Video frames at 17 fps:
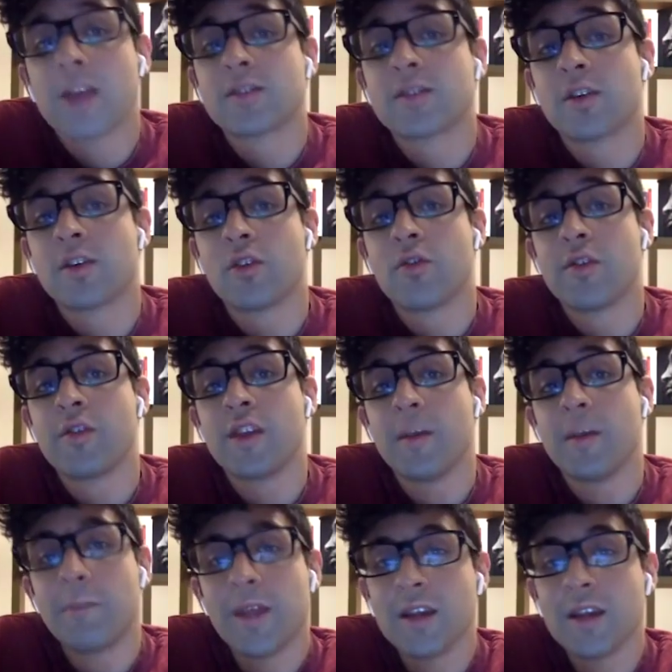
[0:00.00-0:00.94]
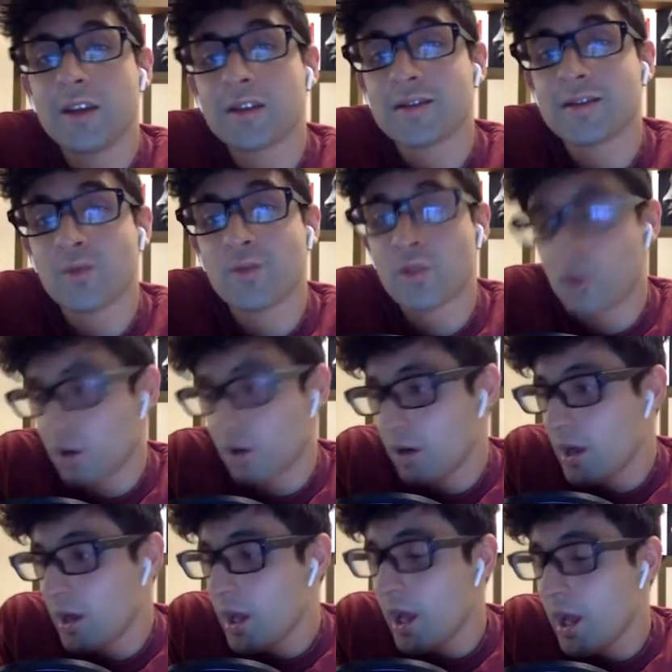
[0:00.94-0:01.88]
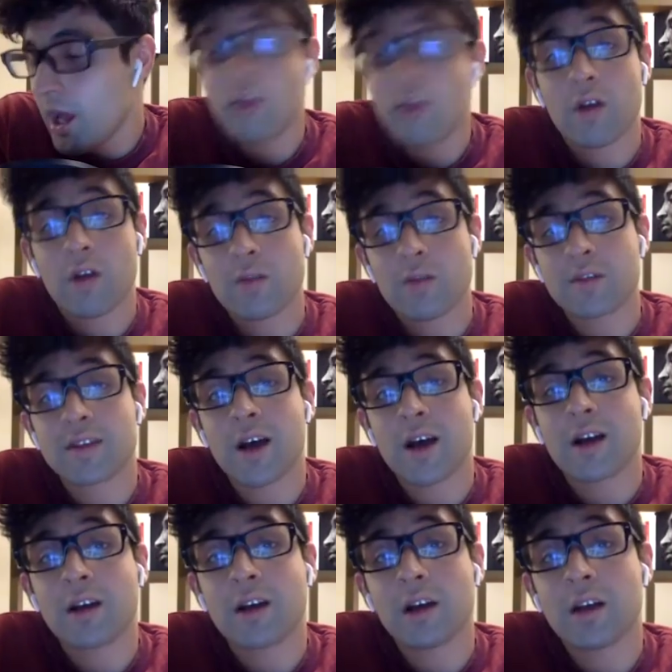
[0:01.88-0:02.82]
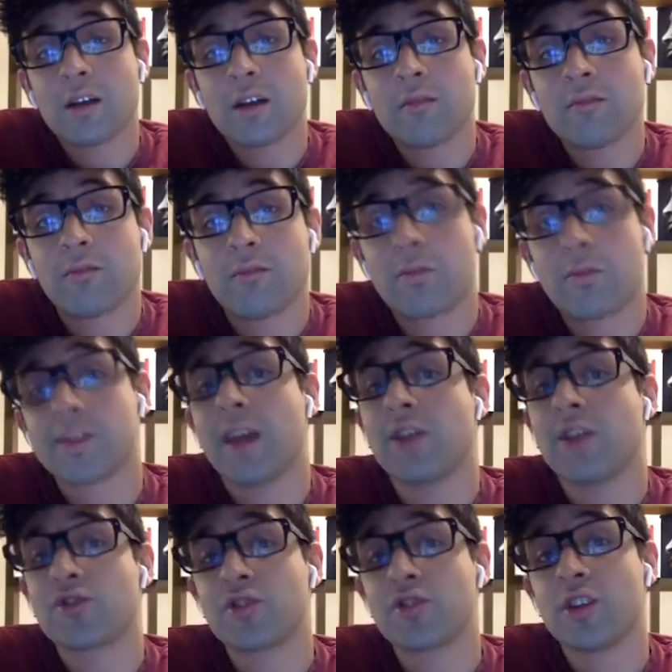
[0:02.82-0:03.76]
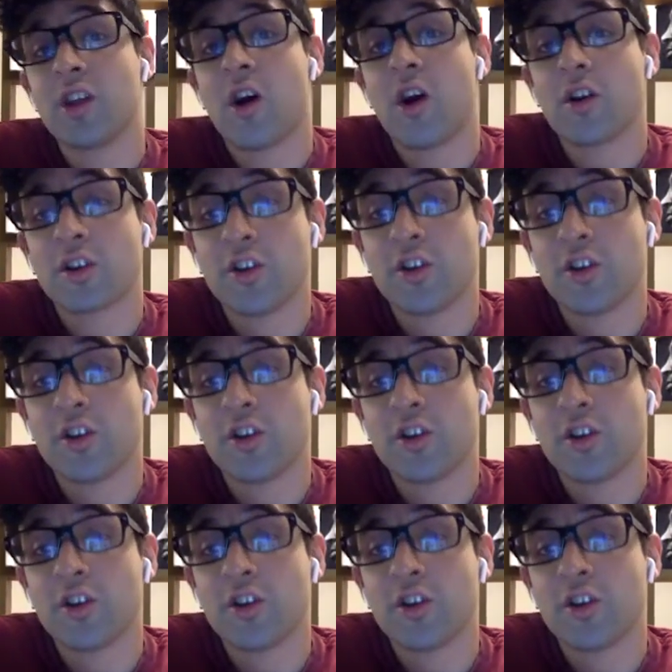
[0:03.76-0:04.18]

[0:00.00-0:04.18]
So the opinions were Aaron Wan-Bissaka potentially not